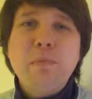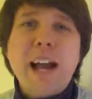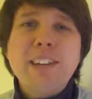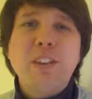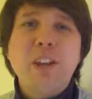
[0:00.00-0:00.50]

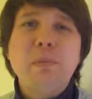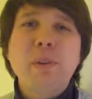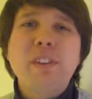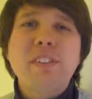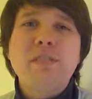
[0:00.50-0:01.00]
back to the
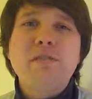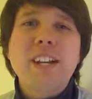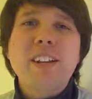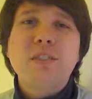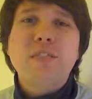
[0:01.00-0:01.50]
Community of
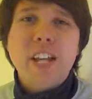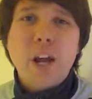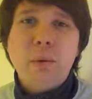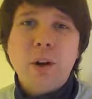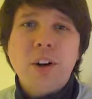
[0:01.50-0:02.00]
Readers
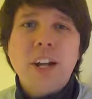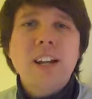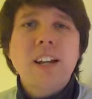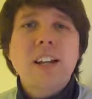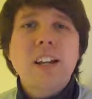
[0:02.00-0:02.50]
video blog.
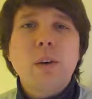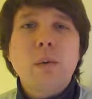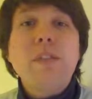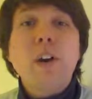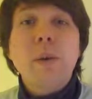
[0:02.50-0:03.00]

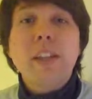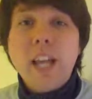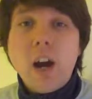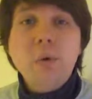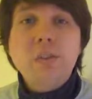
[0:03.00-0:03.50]
We're following
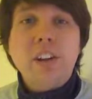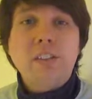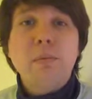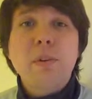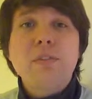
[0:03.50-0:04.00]
the Old
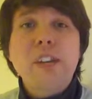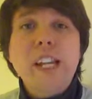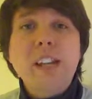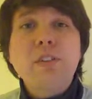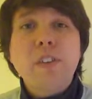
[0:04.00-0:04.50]
Testament
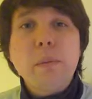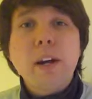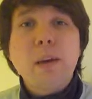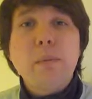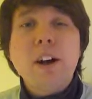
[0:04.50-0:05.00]
readings for the
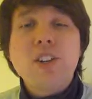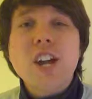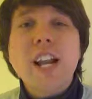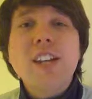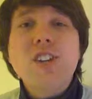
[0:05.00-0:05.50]
Monkey Bar
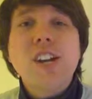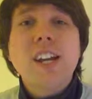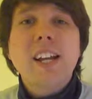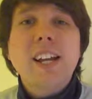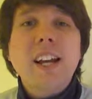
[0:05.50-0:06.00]
Challenge,
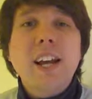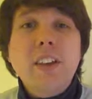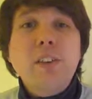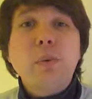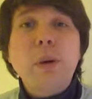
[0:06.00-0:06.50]
and
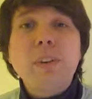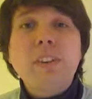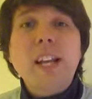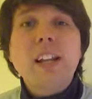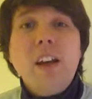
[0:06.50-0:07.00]
this week we
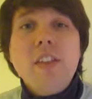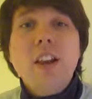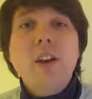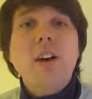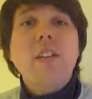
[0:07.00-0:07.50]
take another
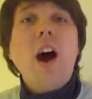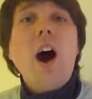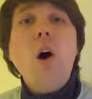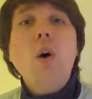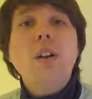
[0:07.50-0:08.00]
look at the
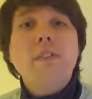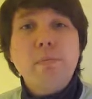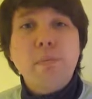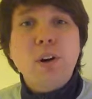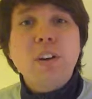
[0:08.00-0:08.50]
whole of
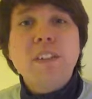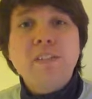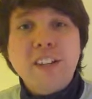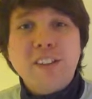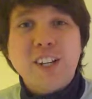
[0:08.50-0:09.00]
the book of
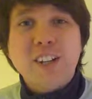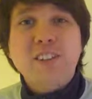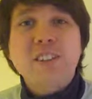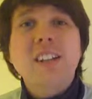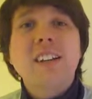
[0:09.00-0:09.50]

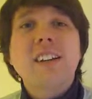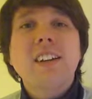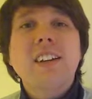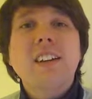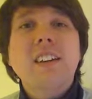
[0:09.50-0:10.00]
Leviticus.
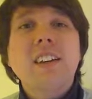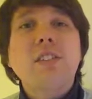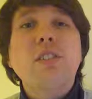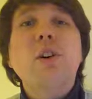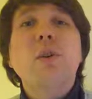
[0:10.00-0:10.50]
This
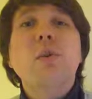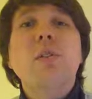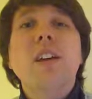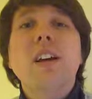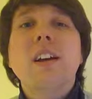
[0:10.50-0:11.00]
is
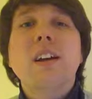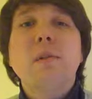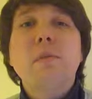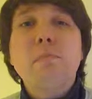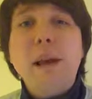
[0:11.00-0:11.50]
called
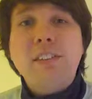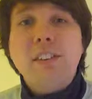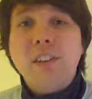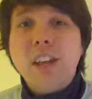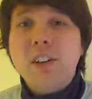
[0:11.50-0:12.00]
Better
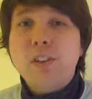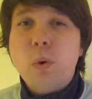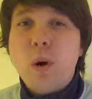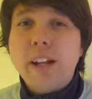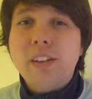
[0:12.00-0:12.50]
Think
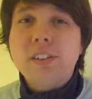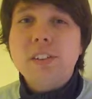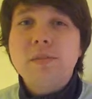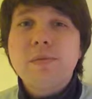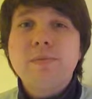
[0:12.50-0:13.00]
Twice.